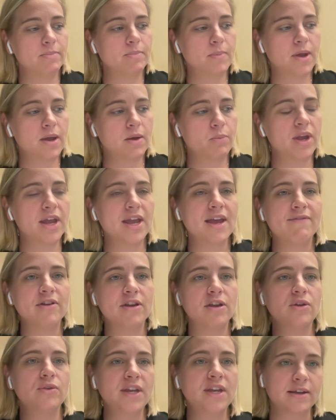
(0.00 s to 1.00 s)
We have a
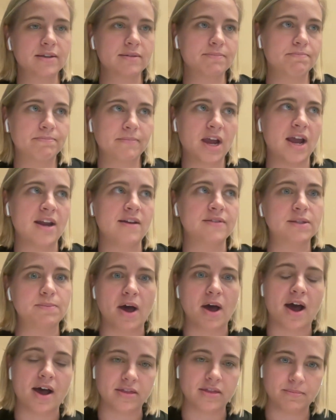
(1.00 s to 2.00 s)
unique kind of
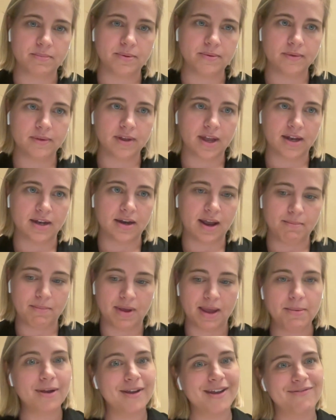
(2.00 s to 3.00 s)
spot and
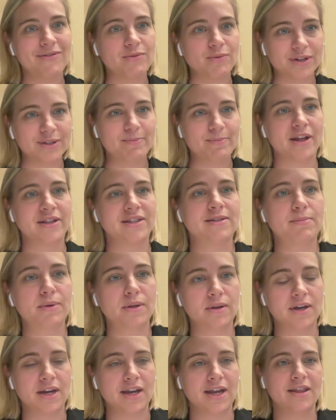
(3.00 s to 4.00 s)
maybe even
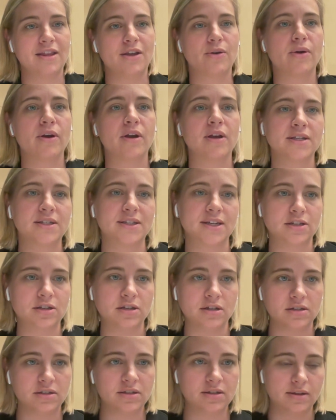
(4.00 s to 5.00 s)
responsibility in the
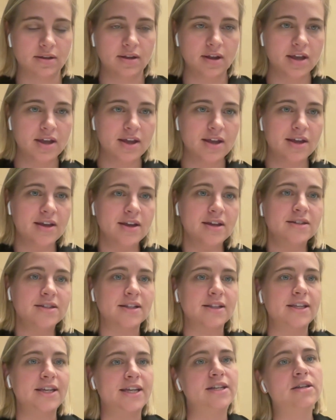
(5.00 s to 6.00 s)
organization to
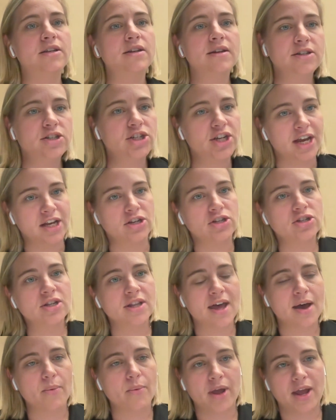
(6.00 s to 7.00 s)
lead change
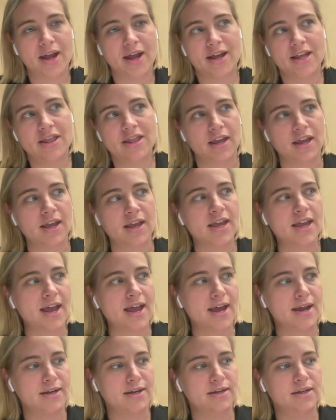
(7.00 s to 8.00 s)
that way, I think.
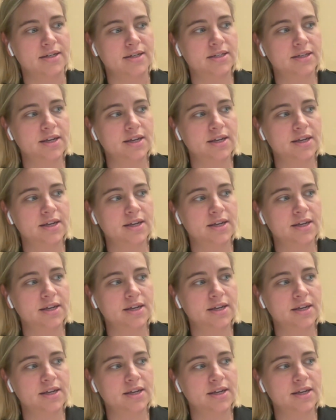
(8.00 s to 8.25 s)
And,